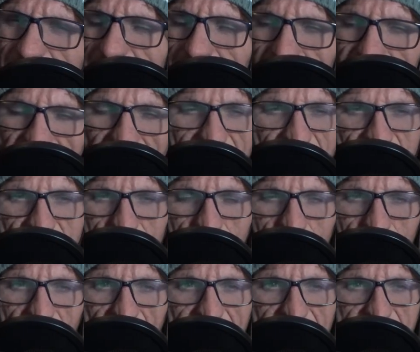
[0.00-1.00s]
Next
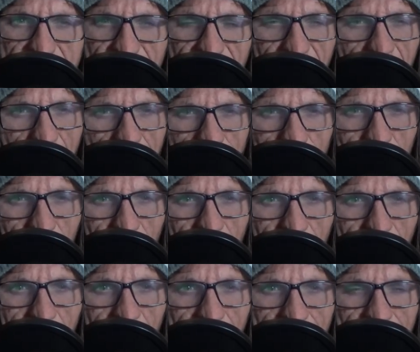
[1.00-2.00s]
next time,
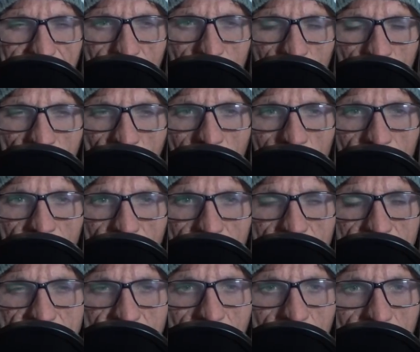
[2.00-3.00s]
uh, I think we're probably going to
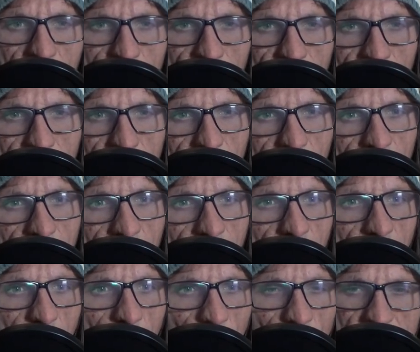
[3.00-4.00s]
talk about
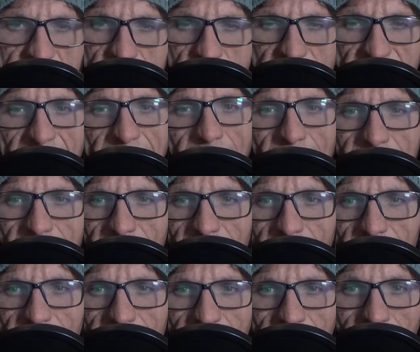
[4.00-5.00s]
what's with
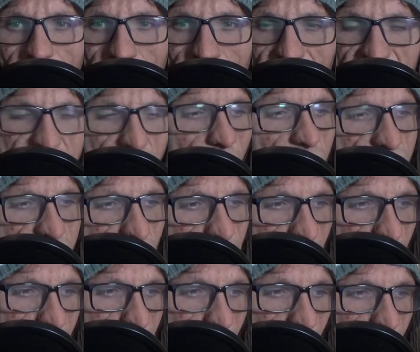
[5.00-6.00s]
Andy. Um, this also
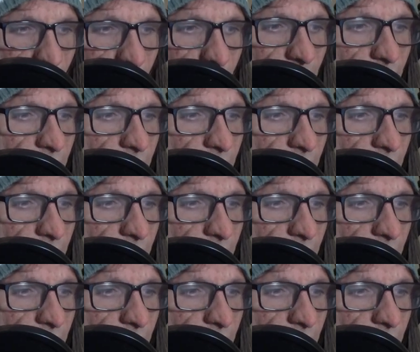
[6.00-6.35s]
made me